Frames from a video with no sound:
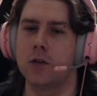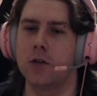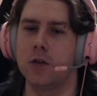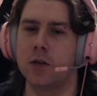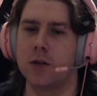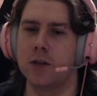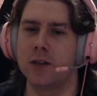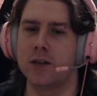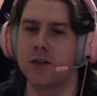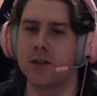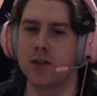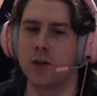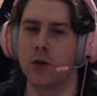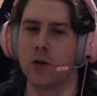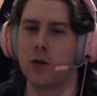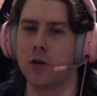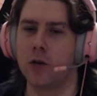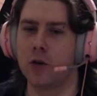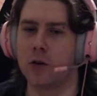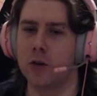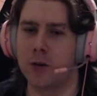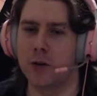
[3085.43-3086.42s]
it's no
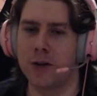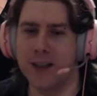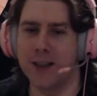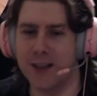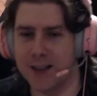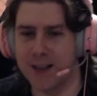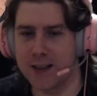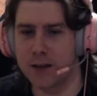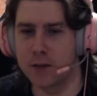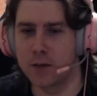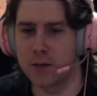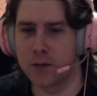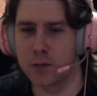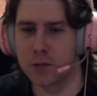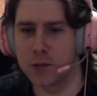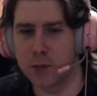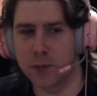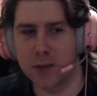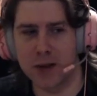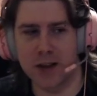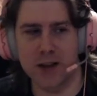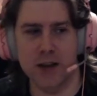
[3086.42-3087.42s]
longer hidden from
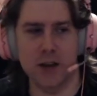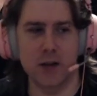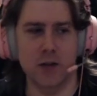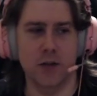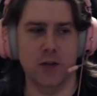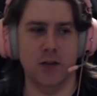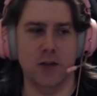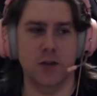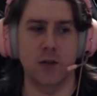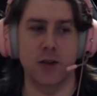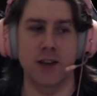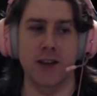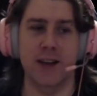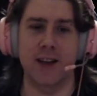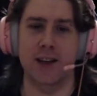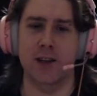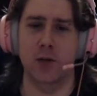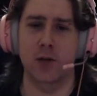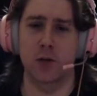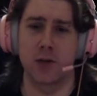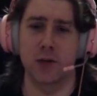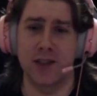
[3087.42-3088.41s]
the players. You can
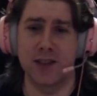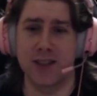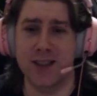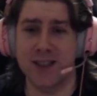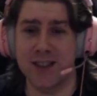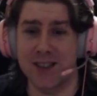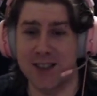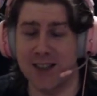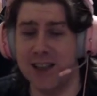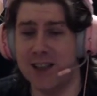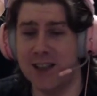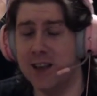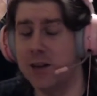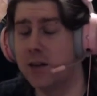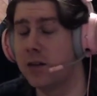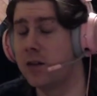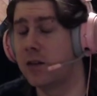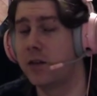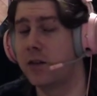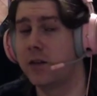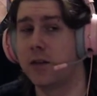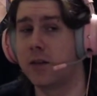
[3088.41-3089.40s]
actually see
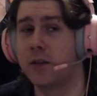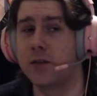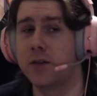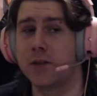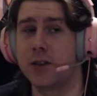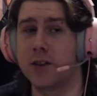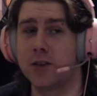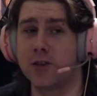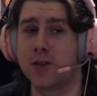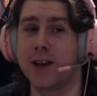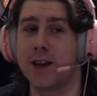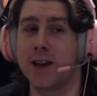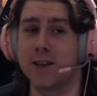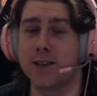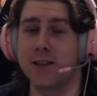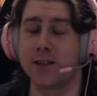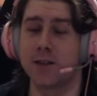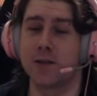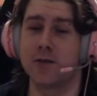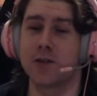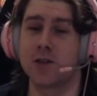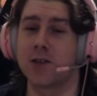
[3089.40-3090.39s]
the
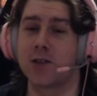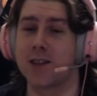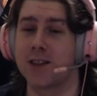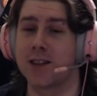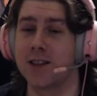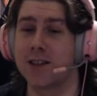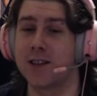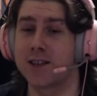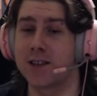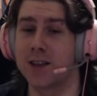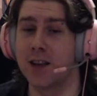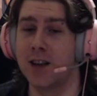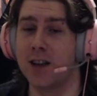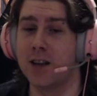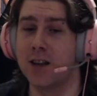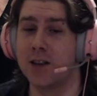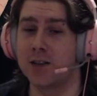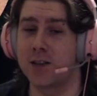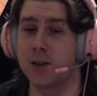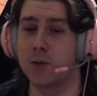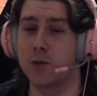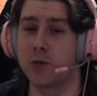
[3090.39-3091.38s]
chance of success.
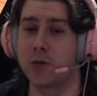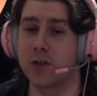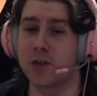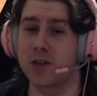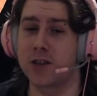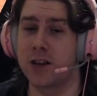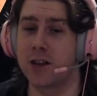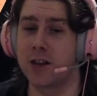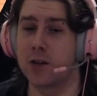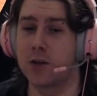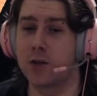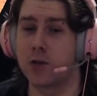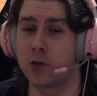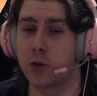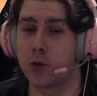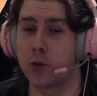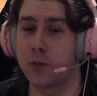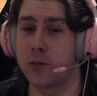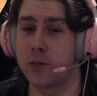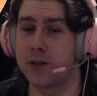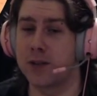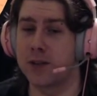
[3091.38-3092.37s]
So we're just gonna
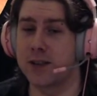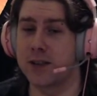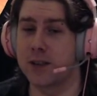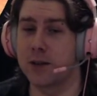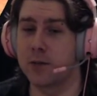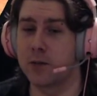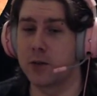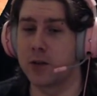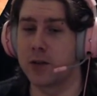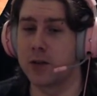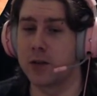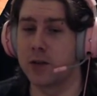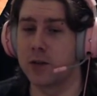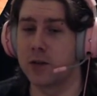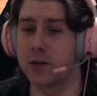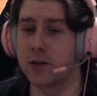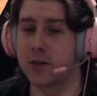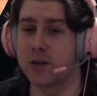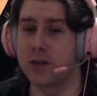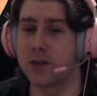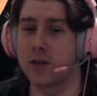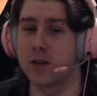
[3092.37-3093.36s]
derp and see if we can do
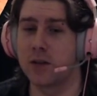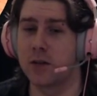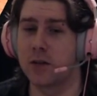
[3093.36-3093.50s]
this.